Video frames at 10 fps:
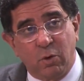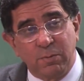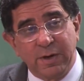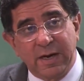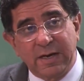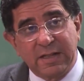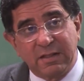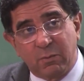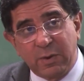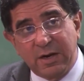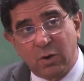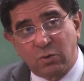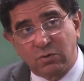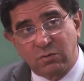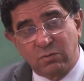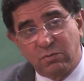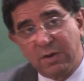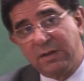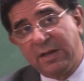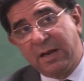opening it in the windows
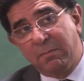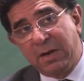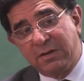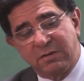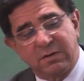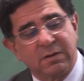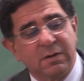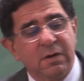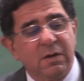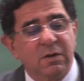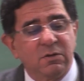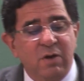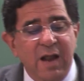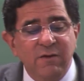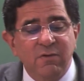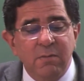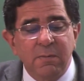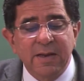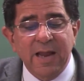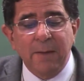where they can place it. So landfill may be